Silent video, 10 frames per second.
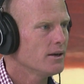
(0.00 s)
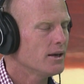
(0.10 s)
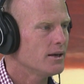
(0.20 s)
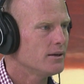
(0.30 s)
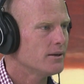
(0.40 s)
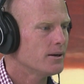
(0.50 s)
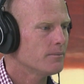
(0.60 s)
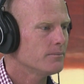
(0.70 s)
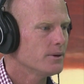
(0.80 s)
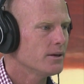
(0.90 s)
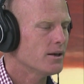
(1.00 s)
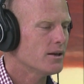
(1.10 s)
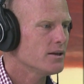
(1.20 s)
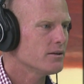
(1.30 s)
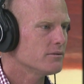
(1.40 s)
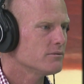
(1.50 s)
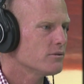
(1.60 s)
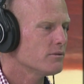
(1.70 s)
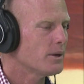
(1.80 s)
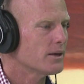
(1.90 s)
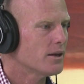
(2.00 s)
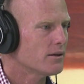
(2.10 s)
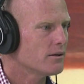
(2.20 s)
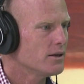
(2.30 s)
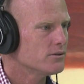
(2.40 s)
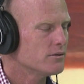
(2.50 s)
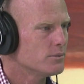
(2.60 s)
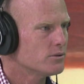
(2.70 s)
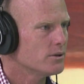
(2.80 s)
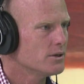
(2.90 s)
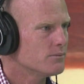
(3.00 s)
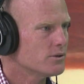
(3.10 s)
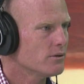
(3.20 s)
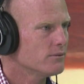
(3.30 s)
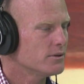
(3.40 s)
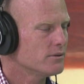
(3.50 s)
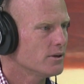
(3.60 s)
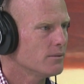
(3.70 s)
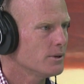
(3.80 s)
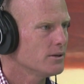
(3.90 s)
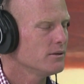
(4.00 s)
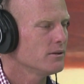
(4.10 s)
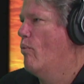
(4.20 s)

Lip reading: and that he can sort of make that connection between himself and me.